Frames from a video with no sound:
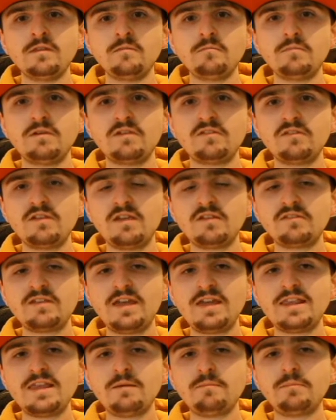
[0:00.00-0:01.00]
But it's, it's
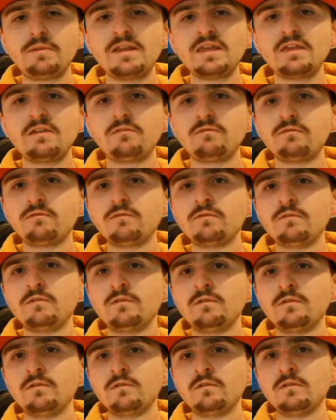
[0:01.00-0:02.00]
getting that belief.
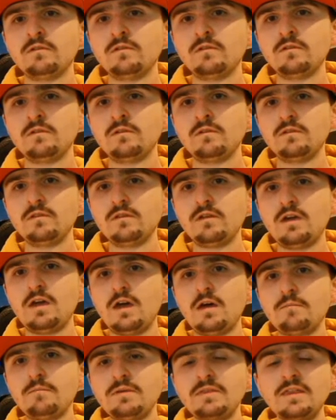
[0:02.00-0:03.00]

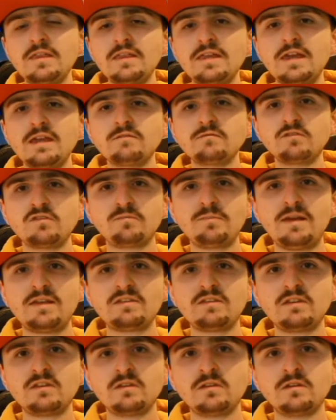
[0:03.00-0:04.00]
Um, but then again,
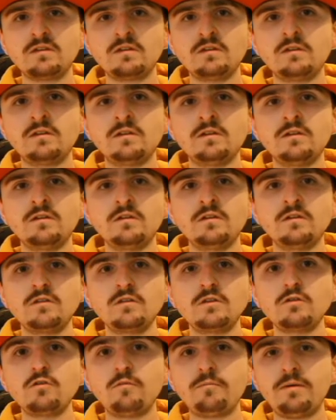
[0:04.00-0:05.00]
respecting
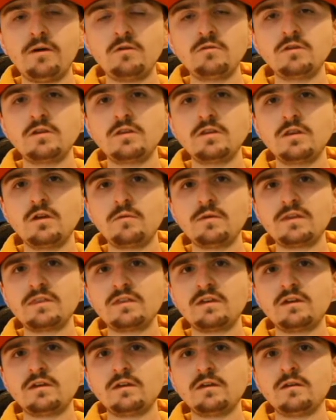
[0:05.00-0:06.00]
your opponent, knowing
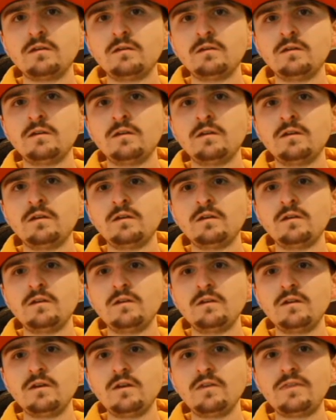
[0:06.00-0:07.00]
that
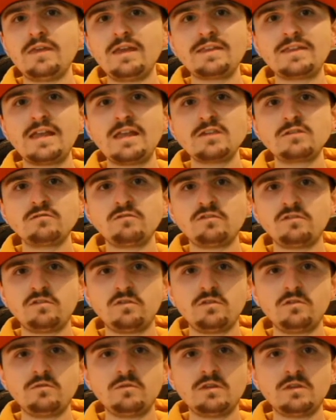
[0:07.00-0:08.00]
they're dangerous
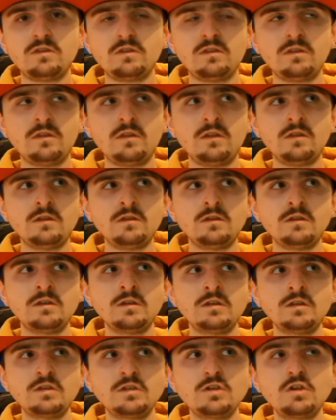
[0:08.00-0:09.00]
too, and
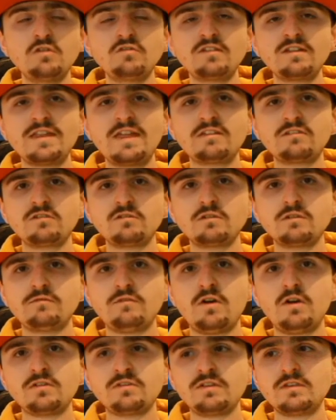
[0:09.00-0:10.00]
using that to your
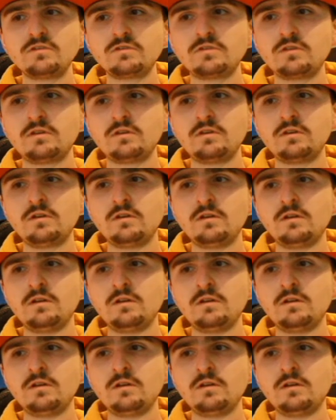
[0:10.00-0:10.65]
advantage to